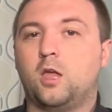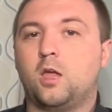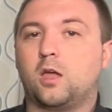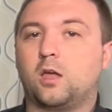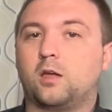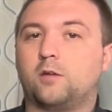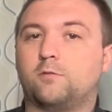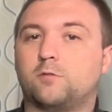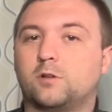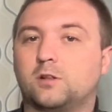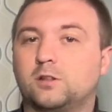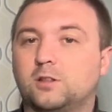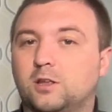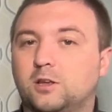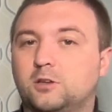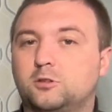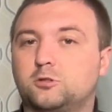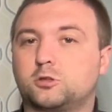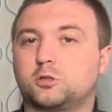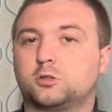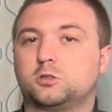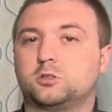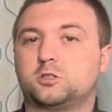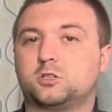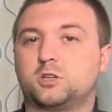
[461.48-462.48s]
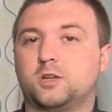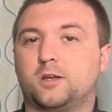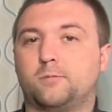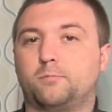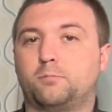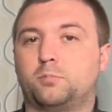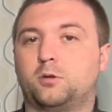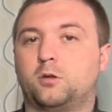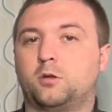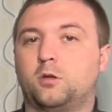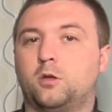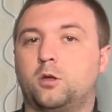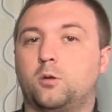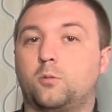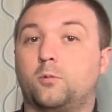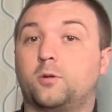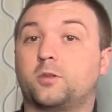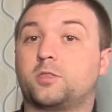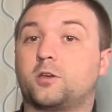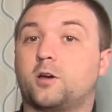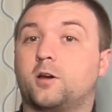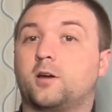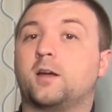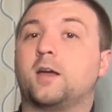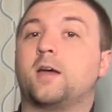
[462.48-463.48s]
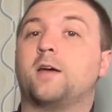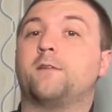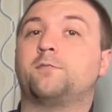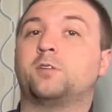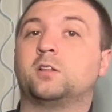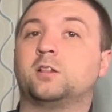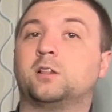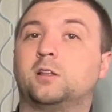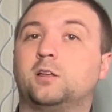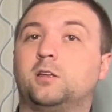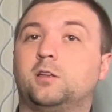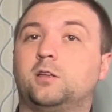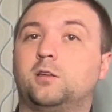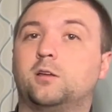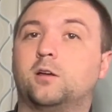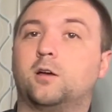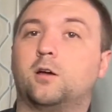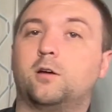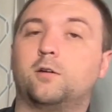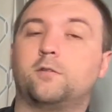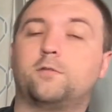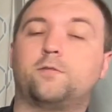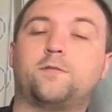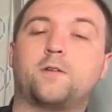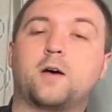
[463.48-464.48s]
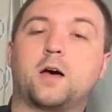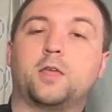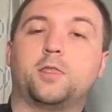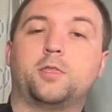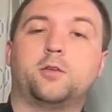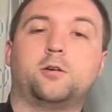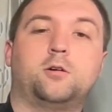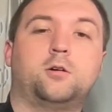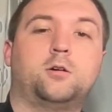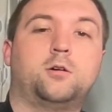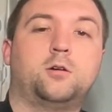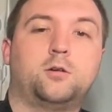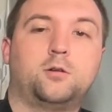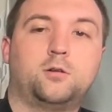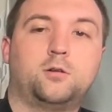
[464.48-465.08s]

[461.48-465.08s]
a relationship with our Heavenly Father.